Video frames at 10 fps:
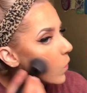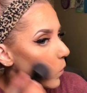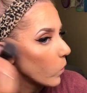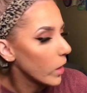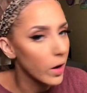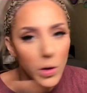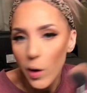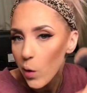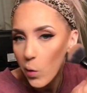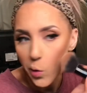And then I'll
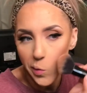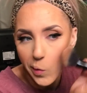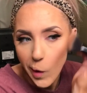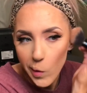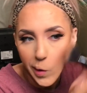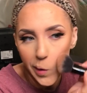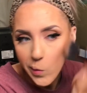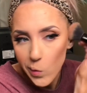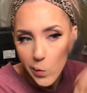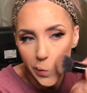kind of go over that line
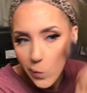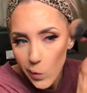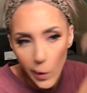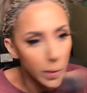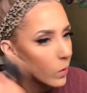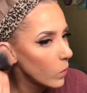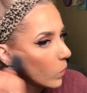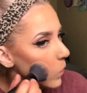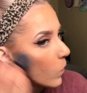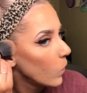just so it's not
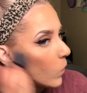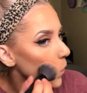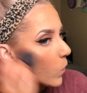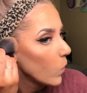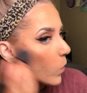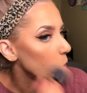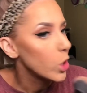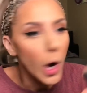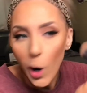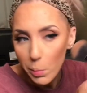
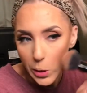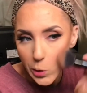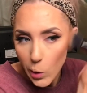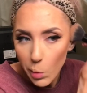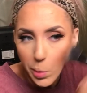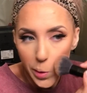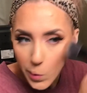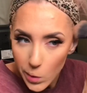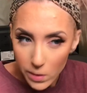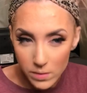sharpy sharp.
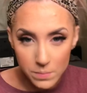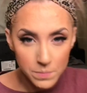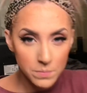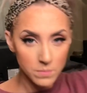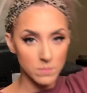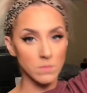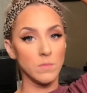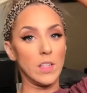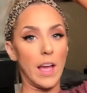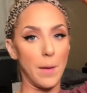
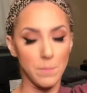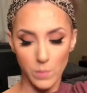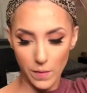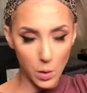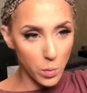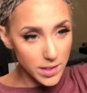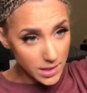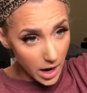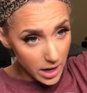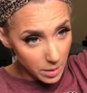Okay, and then once I am